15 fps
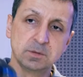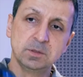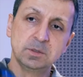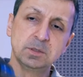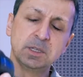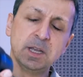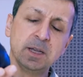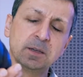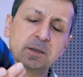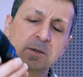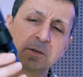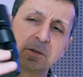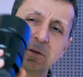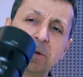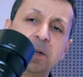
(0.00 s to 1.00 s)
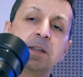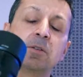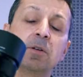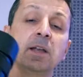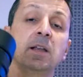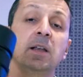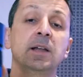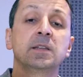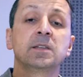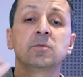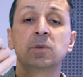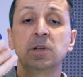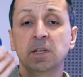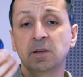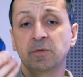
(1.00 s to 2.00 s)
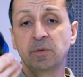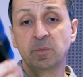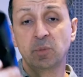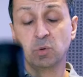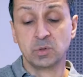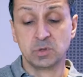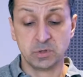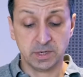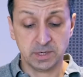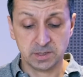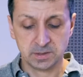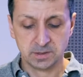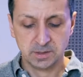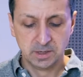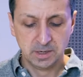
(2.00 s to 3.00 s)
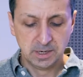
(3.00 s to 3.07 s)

You're getting a great lens, really good for portraits.